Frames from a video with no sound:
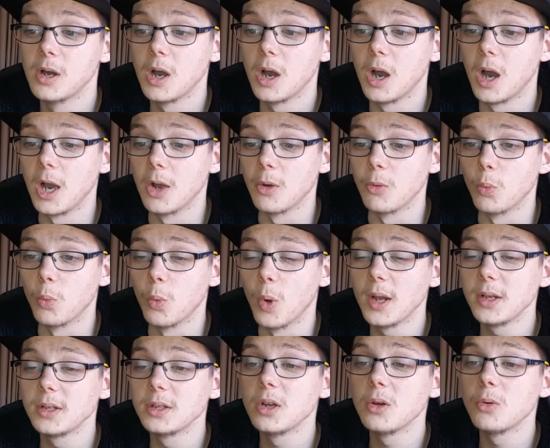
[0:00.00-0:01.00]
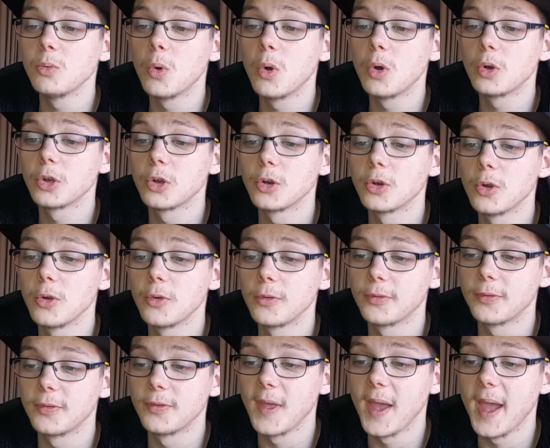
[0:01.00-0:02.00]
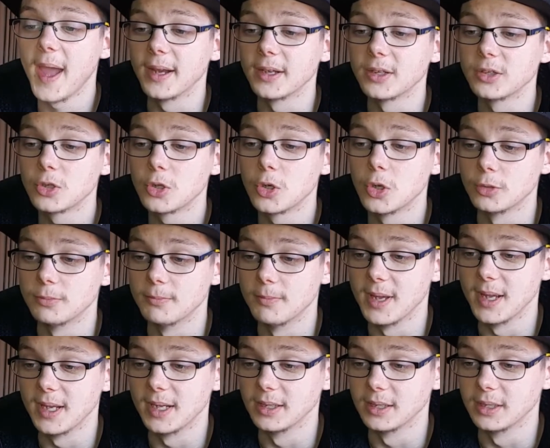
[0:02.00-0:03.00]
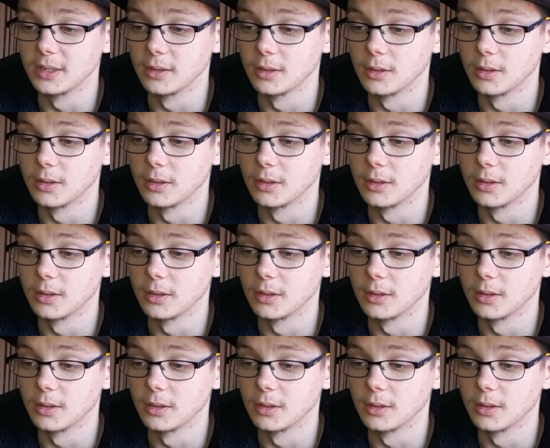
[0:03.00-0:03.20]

I wonder what on earth that could mean.